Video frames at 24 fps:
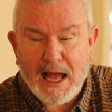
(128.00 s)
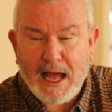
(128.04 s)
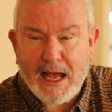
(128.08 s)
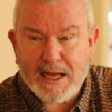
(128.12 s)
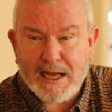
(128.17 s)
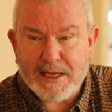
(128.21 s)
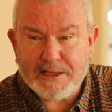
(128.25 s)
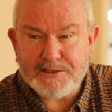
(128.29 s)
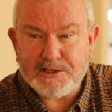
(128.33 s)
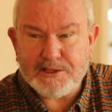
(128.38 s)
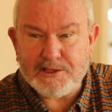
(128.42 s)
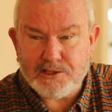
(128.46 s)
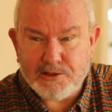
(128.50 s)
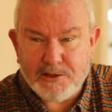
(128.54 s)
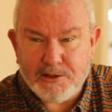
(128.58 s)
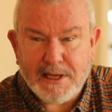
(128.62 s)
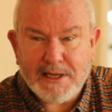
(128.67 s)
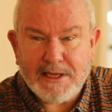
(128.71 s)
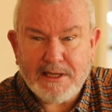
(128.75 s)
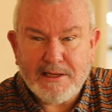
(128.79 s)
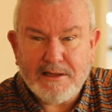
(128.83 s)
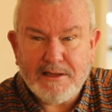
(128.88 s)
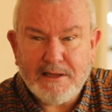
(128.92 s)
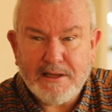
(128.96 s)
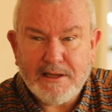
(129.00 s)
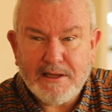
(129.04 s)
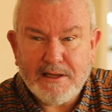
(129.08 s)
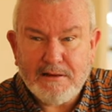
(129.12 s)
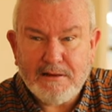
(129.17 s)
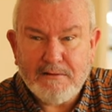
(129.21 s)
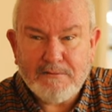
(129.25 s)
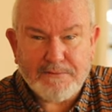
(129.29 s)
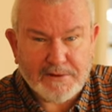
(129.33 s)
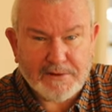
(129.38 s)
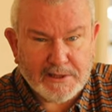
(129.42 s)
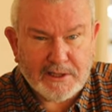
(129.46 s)
and to train
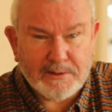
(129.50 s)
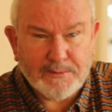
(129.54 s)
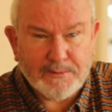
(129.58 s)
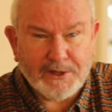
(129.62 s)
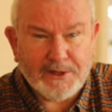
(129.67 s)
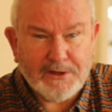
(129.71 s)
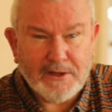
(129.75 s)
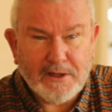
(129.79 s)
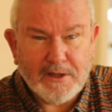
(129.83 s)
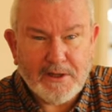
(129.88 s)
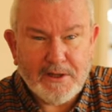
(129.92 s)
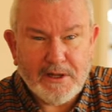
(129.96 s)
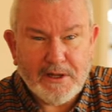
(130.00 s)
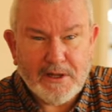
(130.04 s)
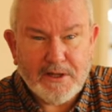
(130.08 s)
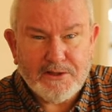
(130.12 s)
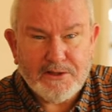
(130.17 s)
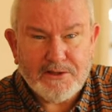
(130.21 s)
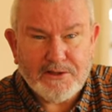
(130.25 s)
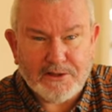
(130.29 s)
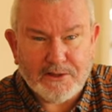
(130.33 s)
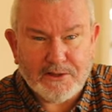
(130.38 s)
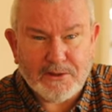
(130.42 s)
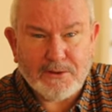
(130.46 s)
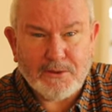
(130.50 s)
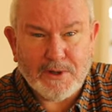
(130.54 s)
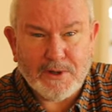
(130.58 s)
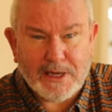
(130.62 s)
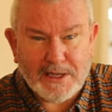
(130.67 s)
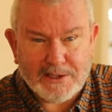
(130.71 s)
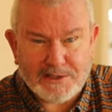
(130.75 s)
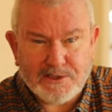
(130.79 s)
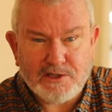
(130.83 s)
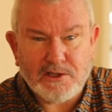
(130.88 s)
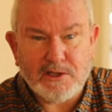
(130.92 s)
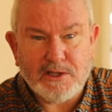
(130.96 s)
firemen to
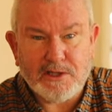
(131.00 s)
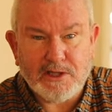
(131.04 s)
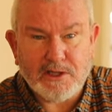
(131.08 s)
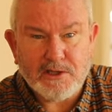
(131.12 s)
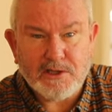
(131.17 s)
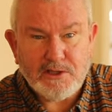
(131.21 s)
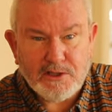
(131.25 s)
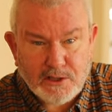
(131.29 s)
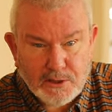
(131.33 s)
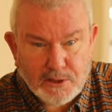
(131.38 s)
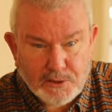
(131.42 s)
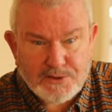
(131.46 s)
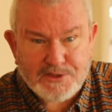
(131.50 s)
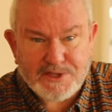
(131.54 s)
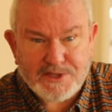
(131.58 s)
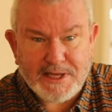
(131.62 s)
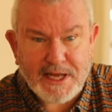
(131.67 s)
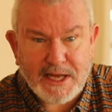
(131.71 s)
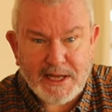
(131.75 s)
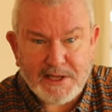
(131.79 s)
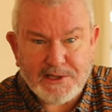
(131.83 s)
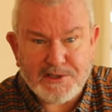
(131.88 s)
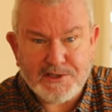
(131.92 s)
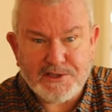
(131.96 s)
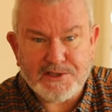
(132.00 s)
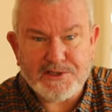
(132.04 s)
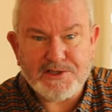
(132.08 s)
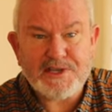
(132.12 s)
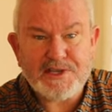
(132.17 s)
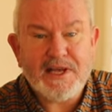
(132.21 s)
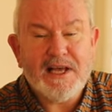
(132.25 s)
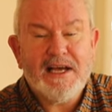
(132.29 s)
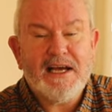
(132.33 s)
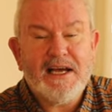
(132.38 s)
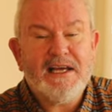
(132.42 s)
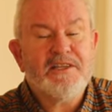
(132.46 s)
actually use the engines
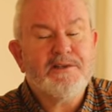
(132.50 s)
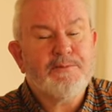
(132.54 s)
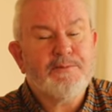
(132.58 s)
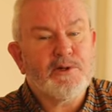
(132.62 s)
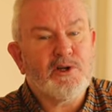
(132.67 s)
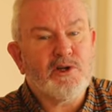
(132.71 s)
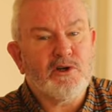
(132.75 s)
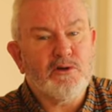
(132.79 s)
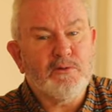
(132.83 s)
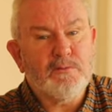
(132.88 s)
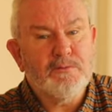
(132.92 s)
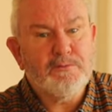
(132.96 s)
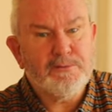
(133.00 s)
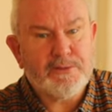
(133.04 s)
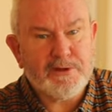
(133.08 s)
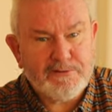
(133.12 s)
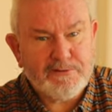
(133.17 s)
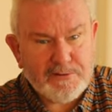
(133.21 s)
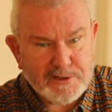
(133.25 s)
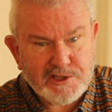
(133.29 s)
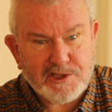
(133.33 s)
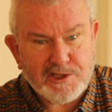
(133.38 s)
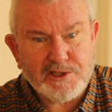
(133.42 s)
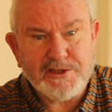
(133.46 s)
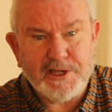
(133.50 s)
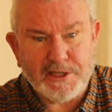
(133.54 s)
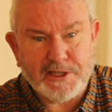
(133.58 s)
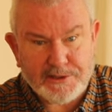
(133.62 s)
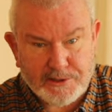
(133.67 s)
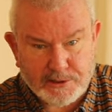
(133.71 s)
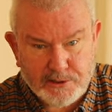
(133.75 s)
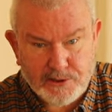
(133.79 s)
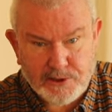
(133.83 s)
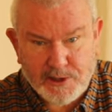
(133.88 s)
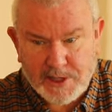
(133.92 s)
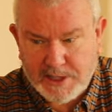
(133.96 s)
and to become proficient at
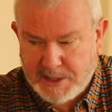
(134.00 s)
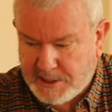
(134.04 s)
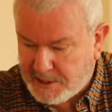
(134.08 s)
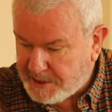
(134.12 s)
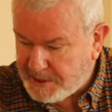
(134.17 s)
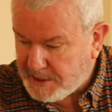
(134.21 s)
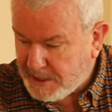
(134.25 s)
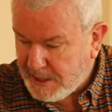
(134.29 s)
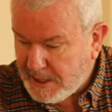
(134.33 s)
their trade.